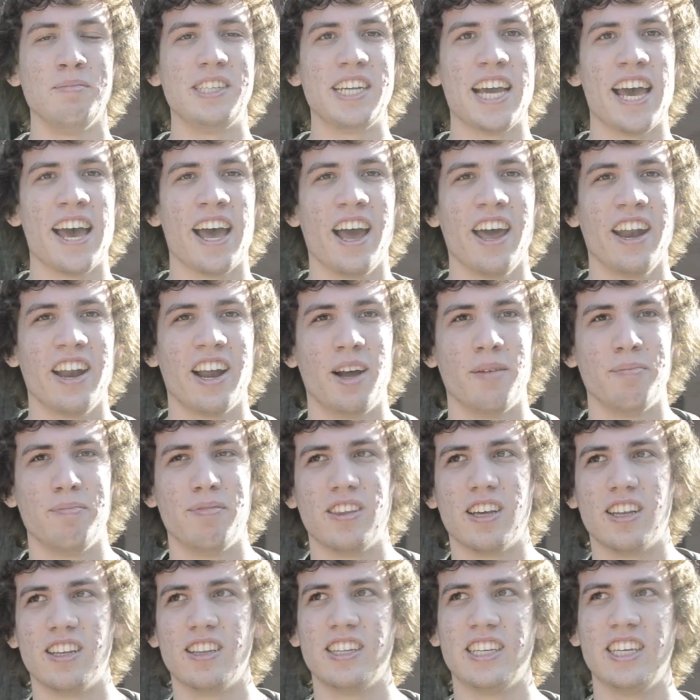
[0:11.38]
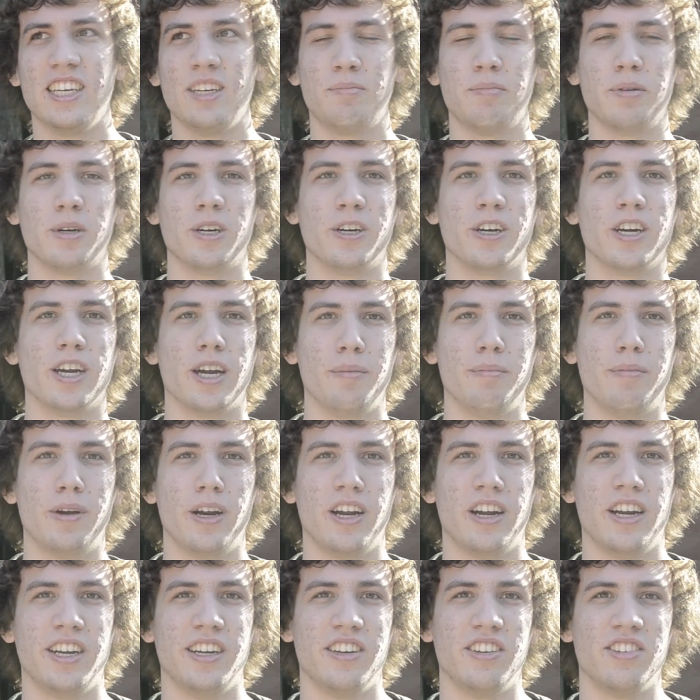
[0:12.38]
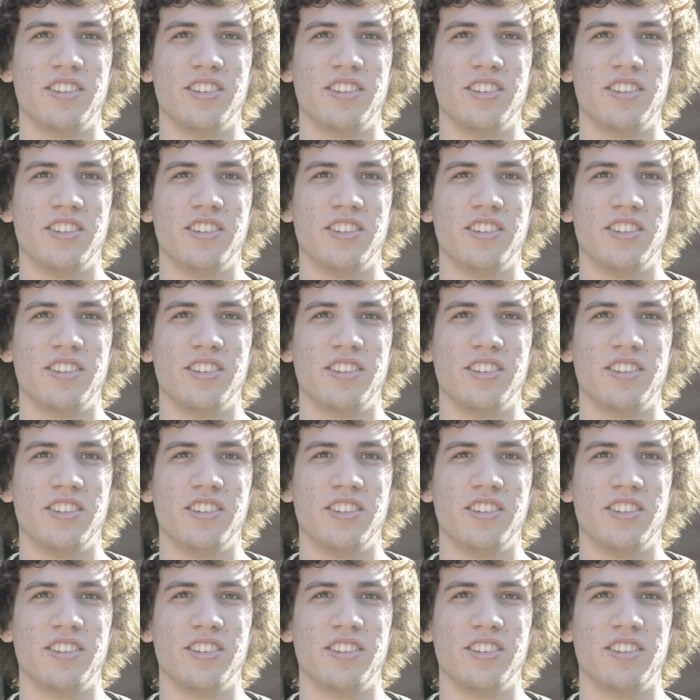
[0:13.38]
Tad. I'm the lead programmer and